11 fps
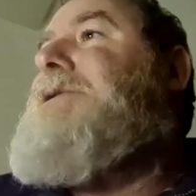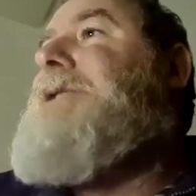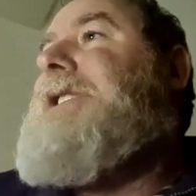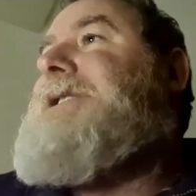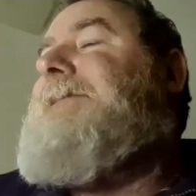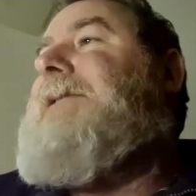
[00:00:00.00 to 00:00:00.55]

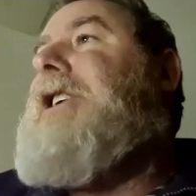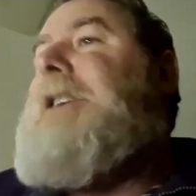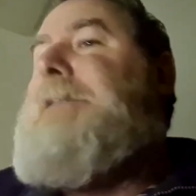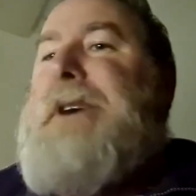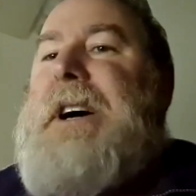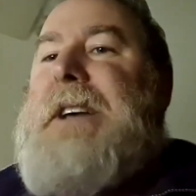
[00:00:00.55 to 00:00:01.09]
at some flight
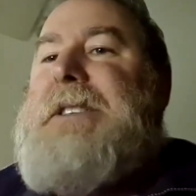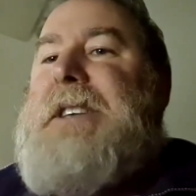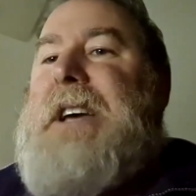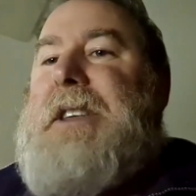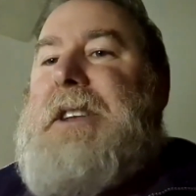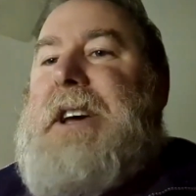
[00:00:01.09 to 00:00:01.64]
paths the
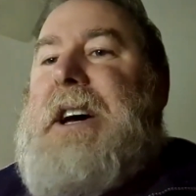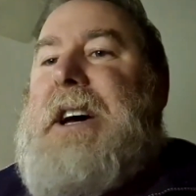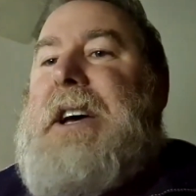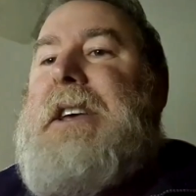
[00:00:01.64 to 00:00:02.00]
other day.